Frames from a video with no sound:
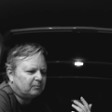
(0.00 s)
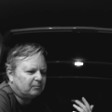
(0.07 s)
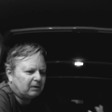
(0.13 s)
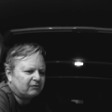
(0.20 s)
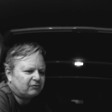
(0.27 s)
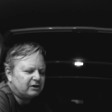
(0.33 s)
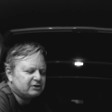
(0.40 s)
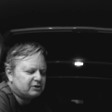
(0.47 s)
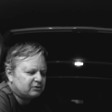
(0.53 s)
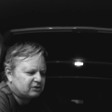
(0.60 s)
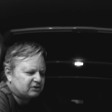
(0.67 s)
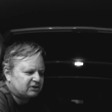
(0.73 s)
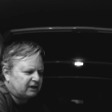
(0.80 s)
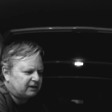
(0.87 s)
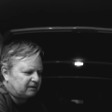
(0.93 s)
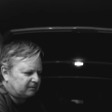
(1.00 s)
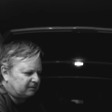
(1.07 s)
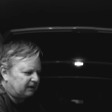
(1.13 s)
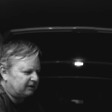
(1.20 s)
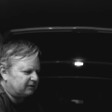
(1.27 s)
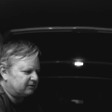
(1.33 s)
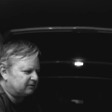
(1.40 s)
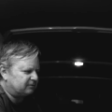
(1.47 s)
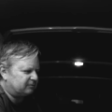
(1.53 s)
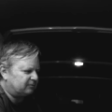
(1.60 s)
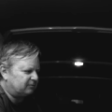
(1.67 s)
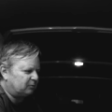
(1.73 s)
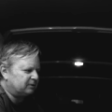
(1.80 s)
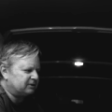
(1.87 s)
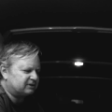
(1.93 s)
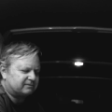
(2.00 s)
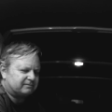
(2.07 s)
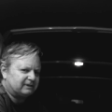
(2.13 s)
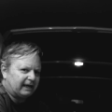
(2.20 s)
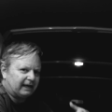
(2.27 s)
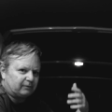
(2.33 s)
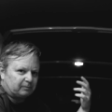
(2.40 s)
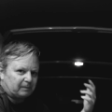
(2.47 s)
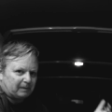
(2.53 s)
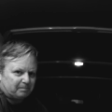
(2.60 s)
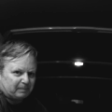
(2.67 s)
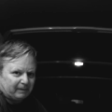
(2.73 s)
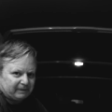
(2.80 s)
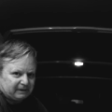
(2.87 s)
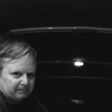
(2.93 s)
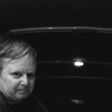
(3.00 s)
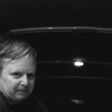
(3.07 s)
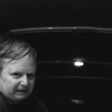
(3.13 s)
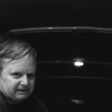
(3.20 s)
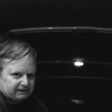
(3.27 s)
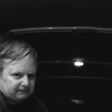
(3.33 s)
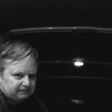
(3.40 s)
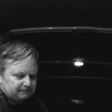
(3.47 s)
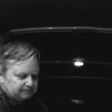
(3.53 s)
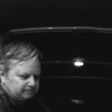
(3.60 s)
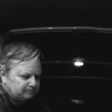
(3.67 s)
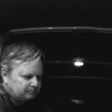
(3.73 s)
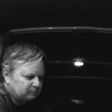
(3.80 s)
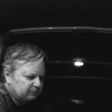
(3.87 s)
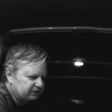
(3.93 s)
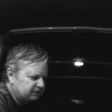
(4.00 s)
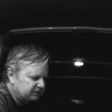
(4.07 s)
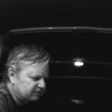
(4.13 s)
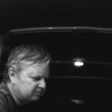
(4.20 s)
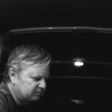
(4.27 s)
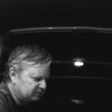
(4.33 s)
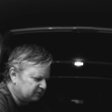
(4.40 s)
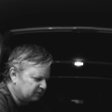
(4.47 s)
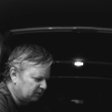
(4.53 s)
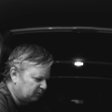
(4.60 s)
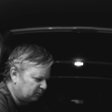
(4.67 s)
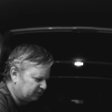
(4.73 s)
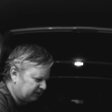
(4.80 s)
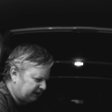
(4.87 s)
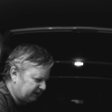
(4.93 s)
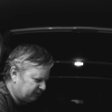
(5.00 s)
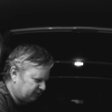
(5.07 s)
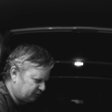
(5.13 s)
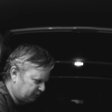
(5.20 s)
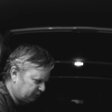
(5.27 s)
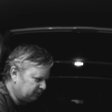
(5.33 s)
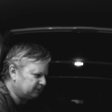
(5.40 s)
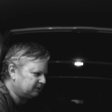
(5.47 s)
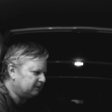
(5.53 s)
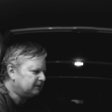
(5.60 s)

My friends used to say that I always landed my bum in the butter, which is, was not altogether true.